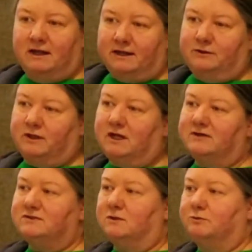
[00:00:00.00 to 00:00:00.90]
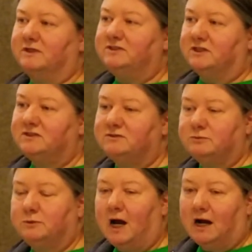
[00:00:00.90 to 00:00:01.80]
You can also reach us
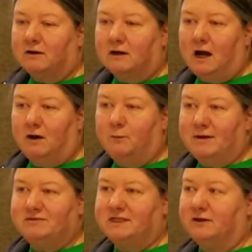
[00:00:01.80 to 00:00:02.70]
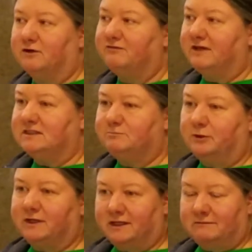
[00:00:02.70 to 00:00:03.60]
through our website or
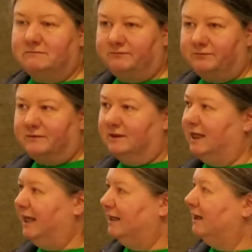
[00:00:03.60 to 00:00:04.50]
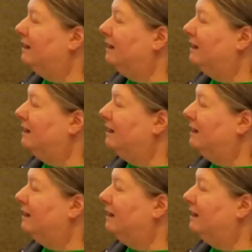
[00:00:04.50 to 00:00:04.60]
Facebook and